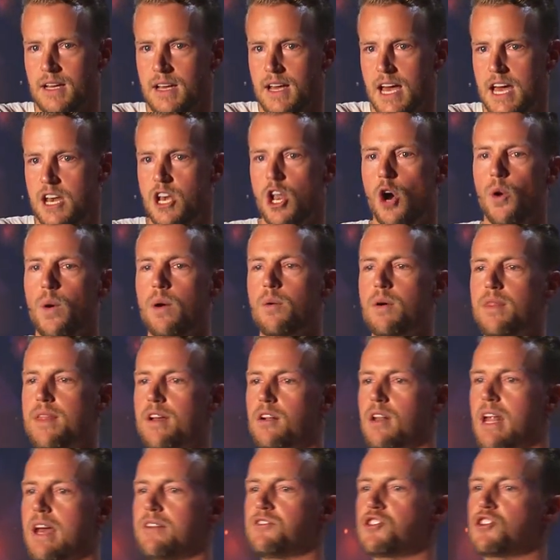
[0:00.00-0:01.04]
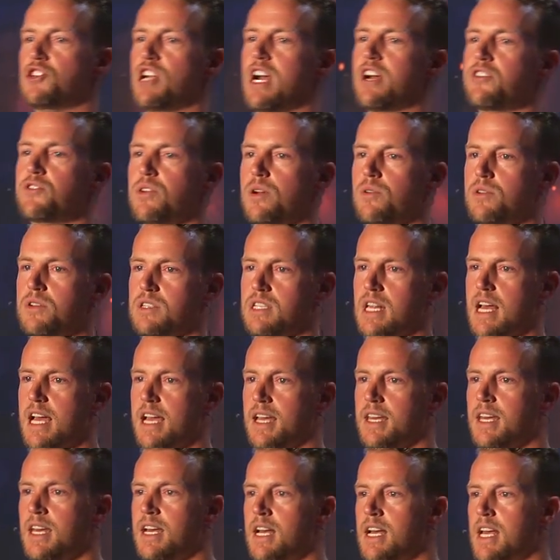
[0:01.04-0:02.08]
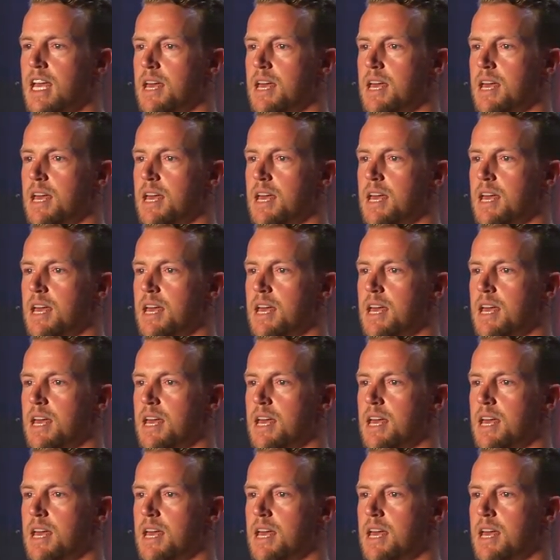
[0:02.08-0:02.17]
And knowing what their life trajectory was like,